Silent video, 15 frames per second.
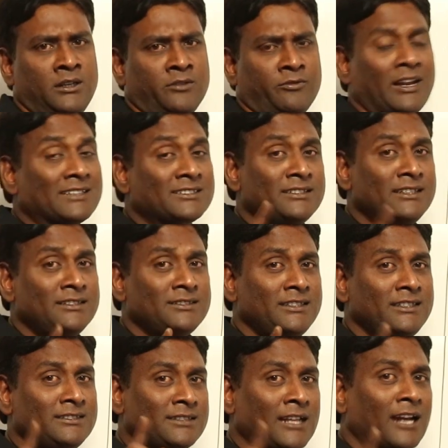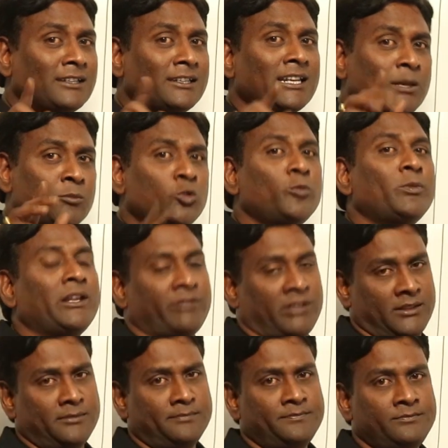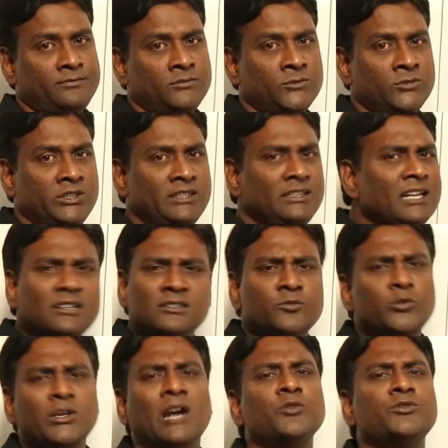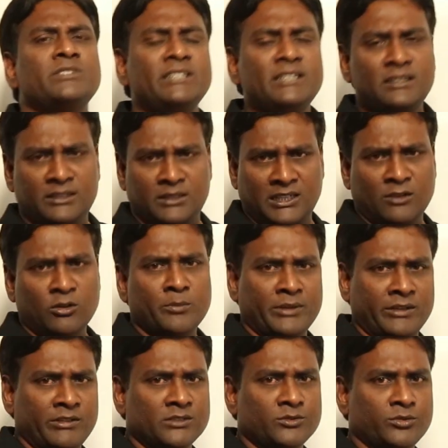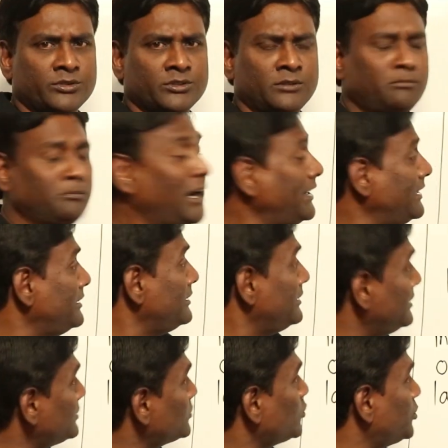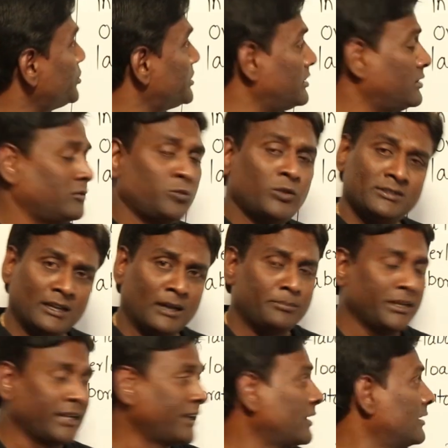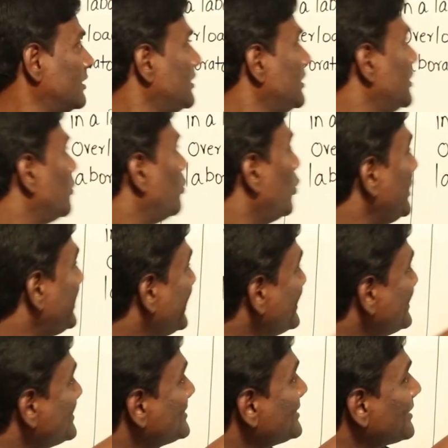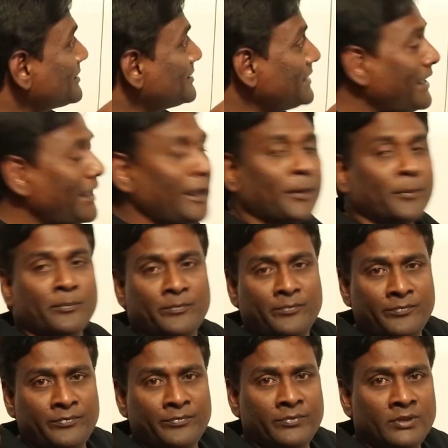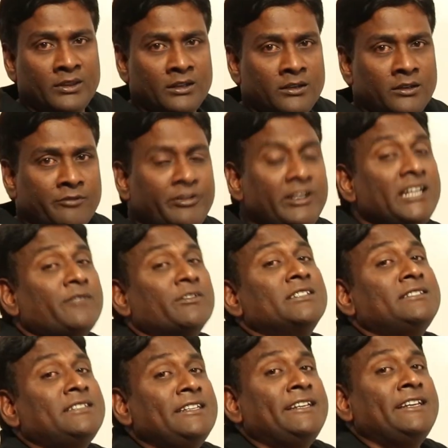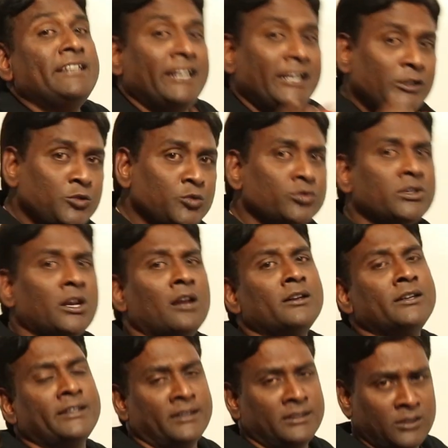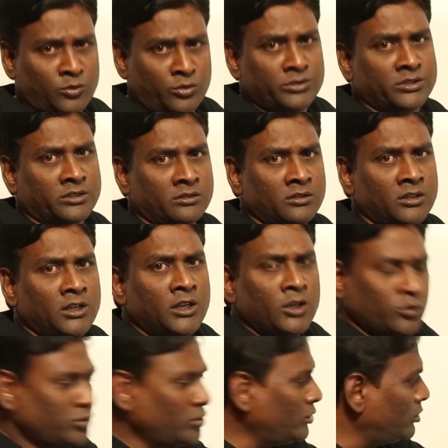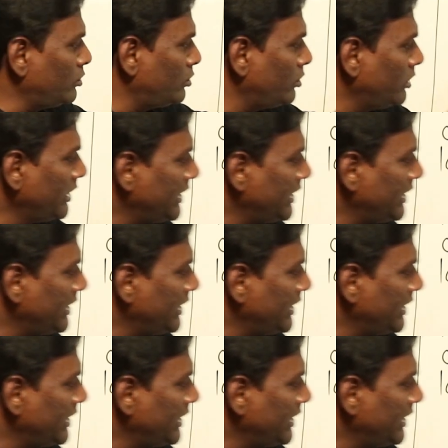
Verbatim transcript: flux density is not a term to play with. That we have seen in our previous question. But in this question, what is happening? Voltages are same. Frequency he reduced already in the question. So,